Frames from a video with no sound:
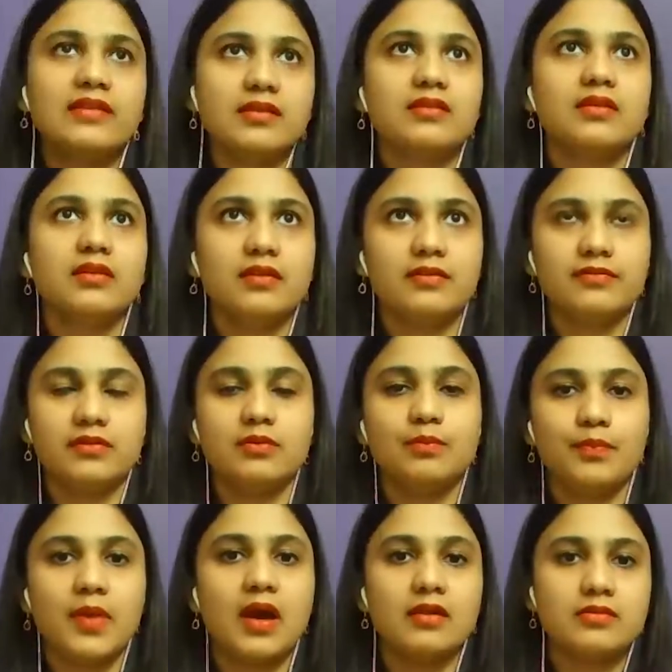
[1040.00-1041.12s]
I think there are
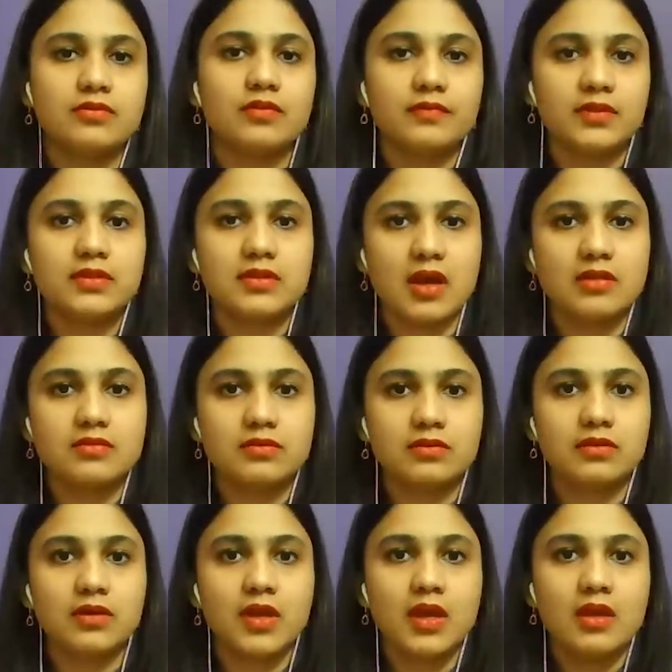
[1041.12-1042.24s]
different parts of this
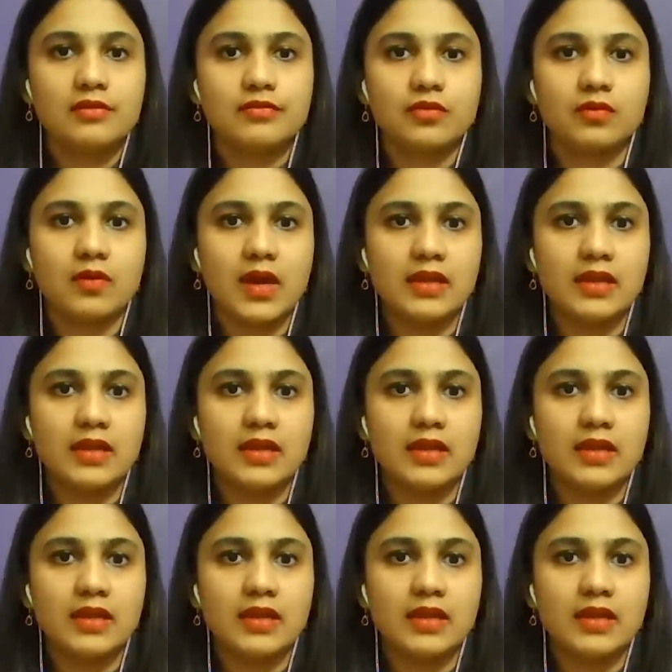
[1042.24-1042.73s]
answer. So